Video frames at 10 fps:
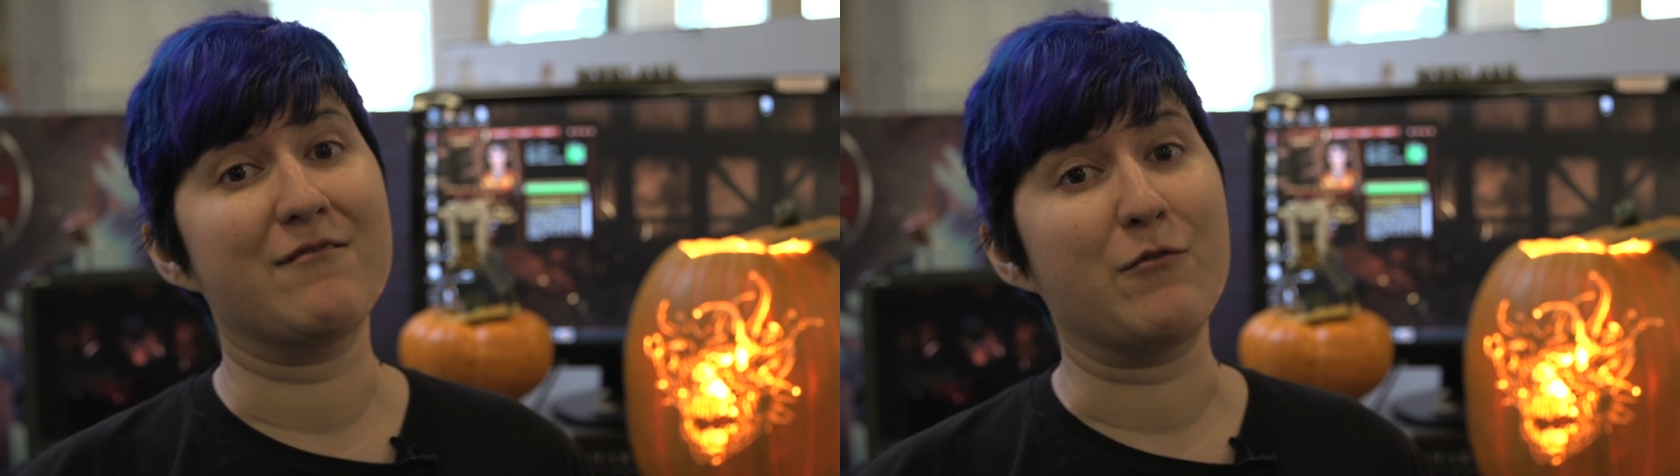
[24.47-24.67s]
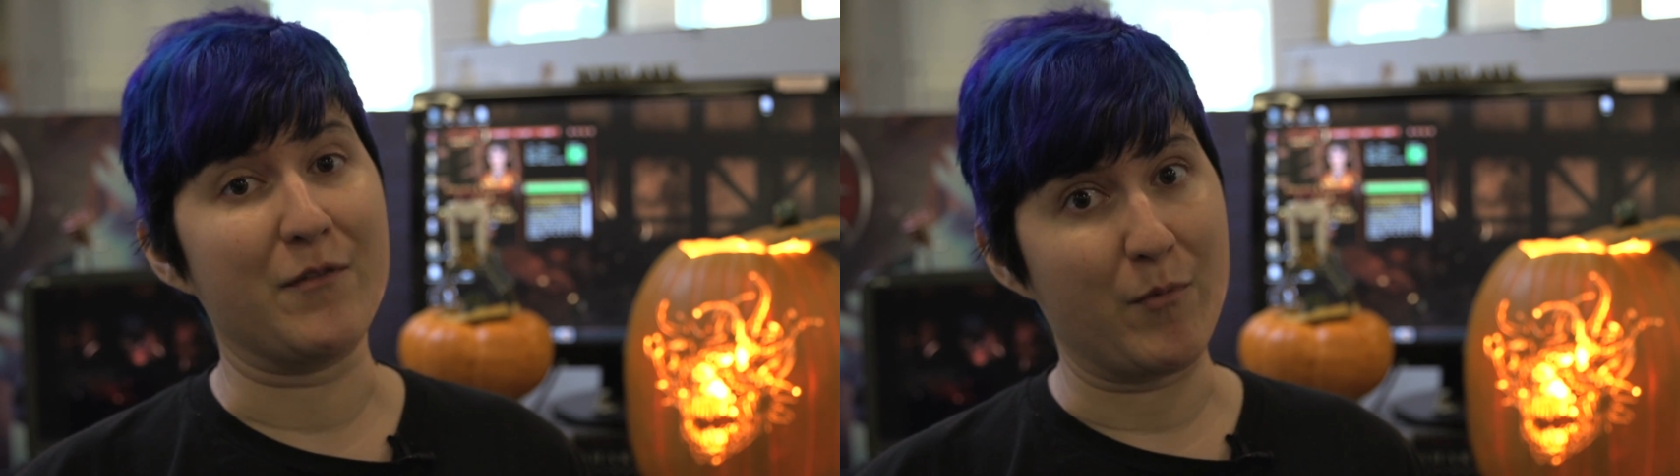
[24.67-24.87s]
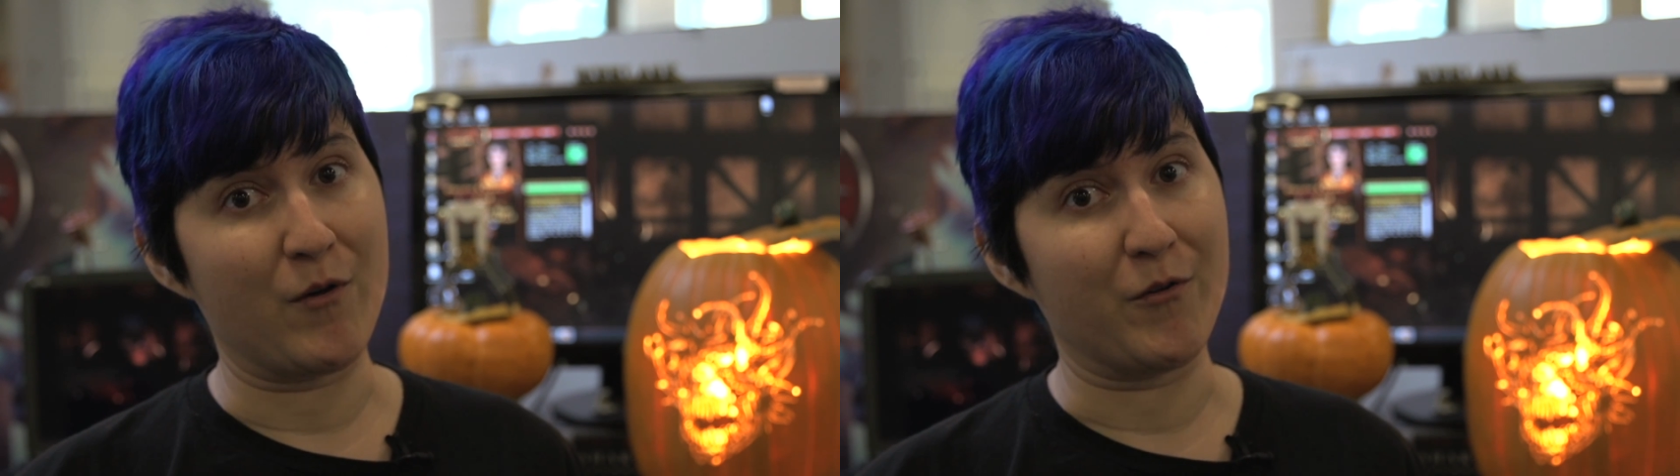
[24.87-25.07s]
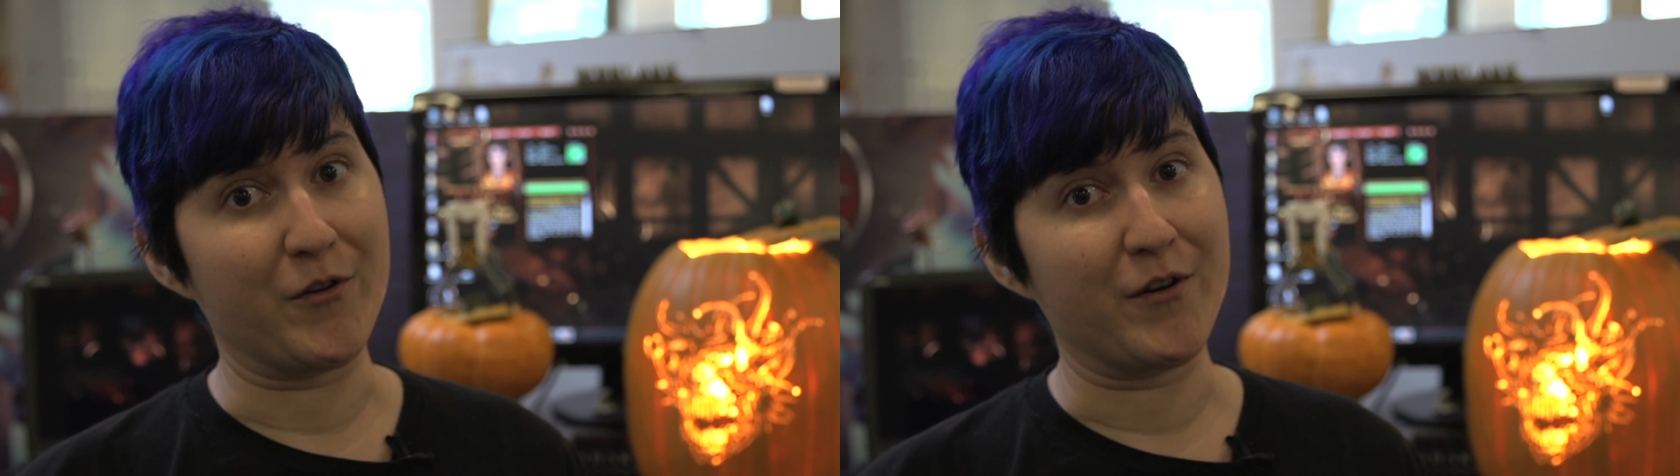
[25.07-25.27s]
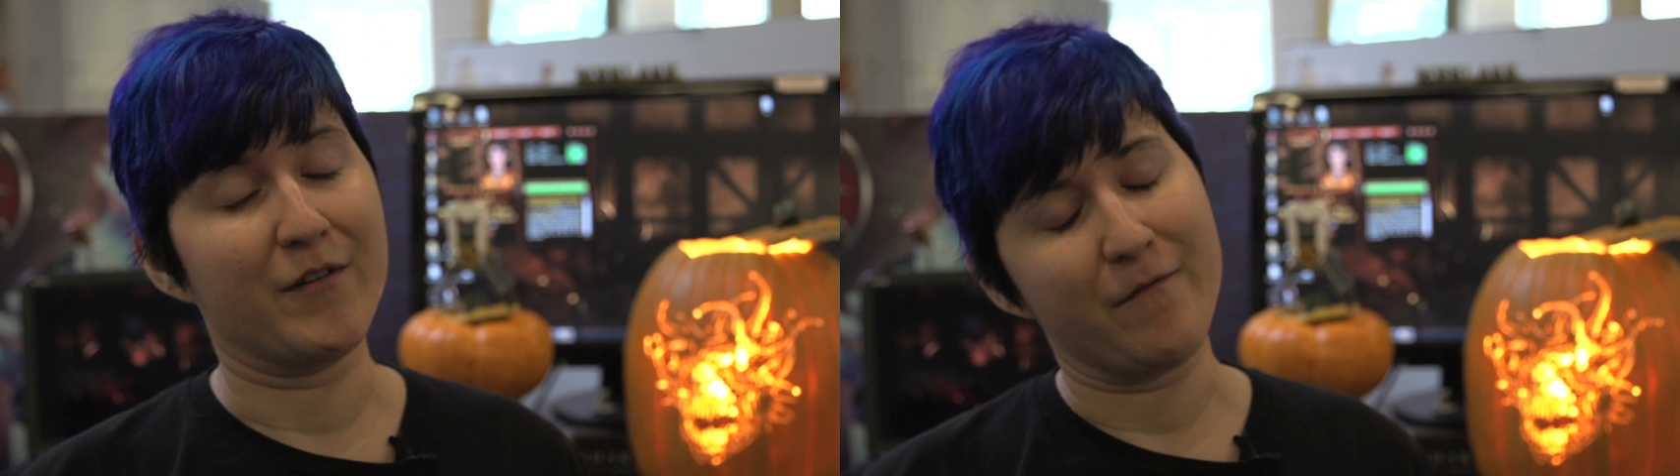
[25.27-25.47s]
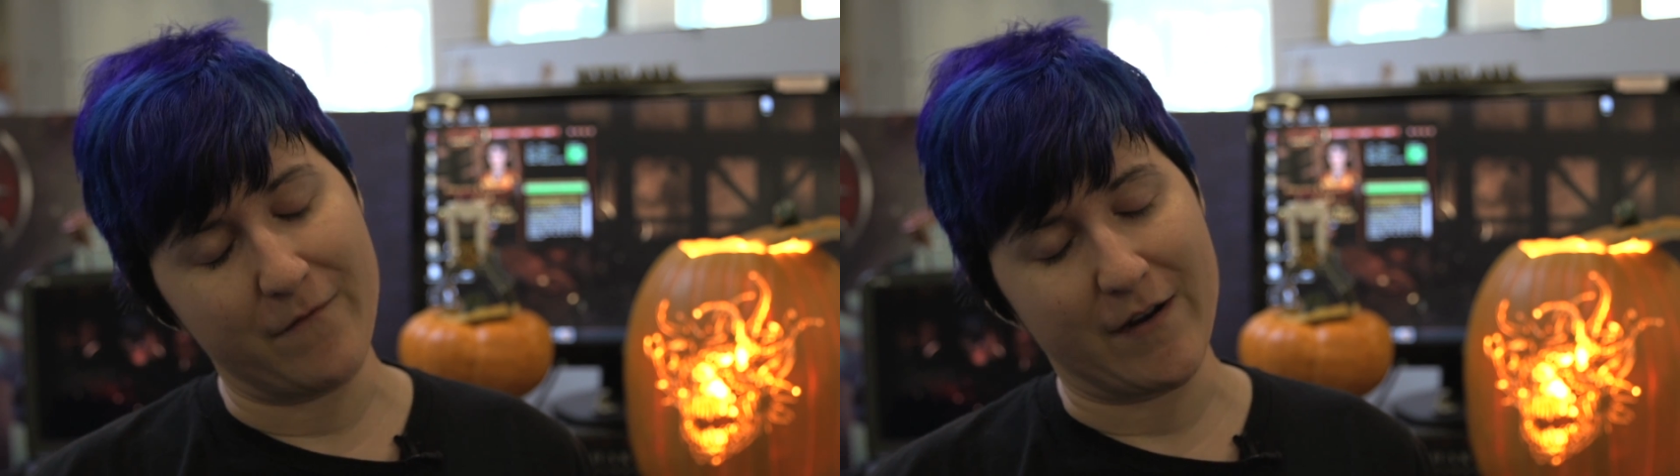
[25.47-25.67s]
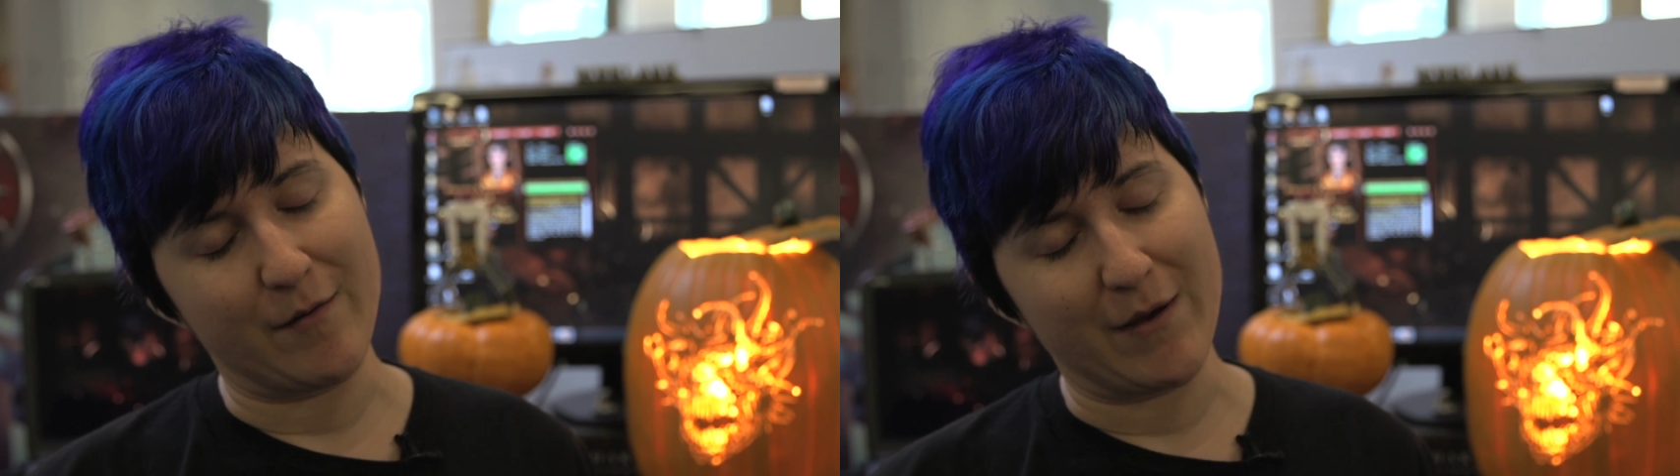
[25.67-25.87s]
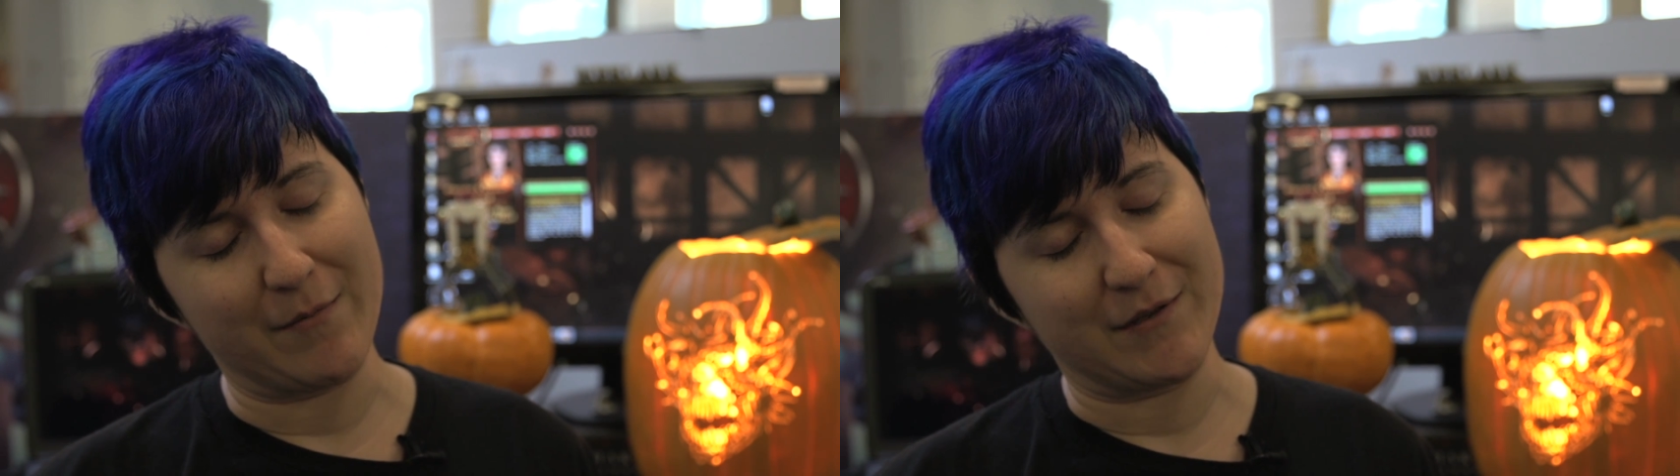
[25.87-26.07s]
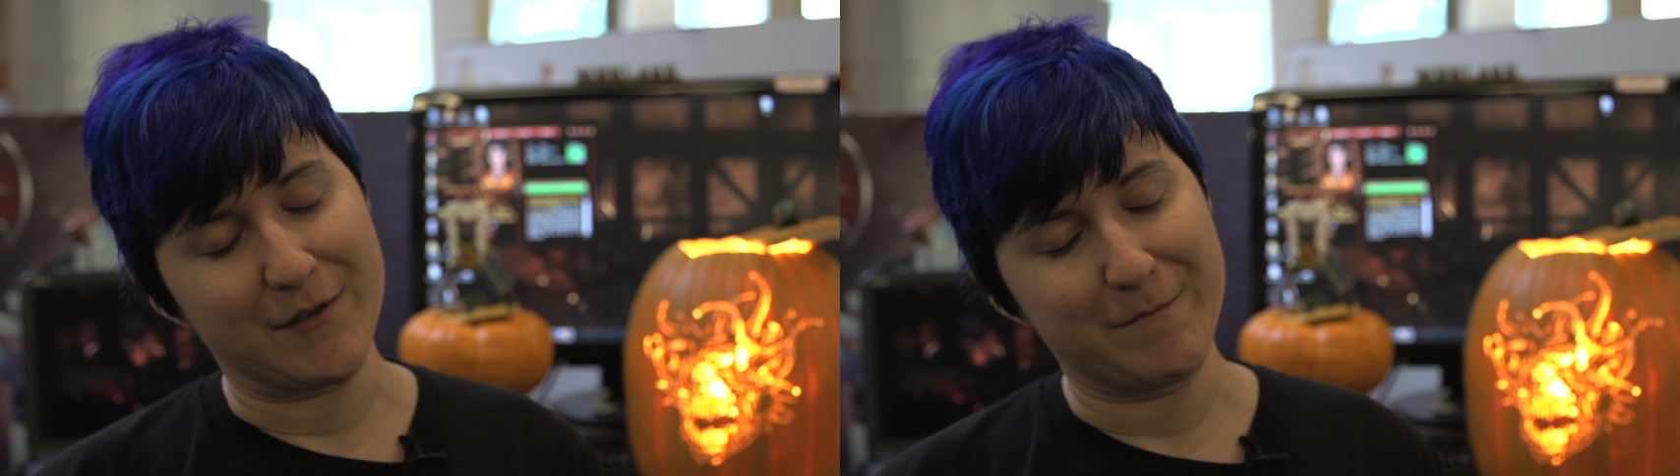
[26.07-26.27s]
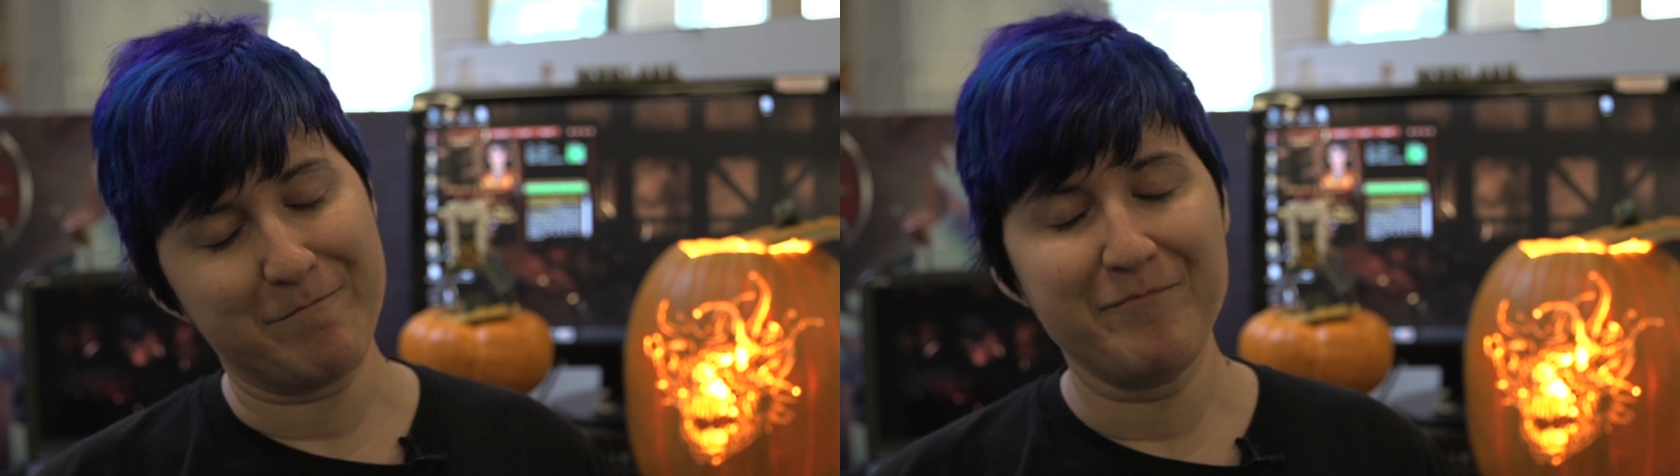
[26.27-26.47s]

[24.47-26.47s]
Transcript: with beholder, very popular.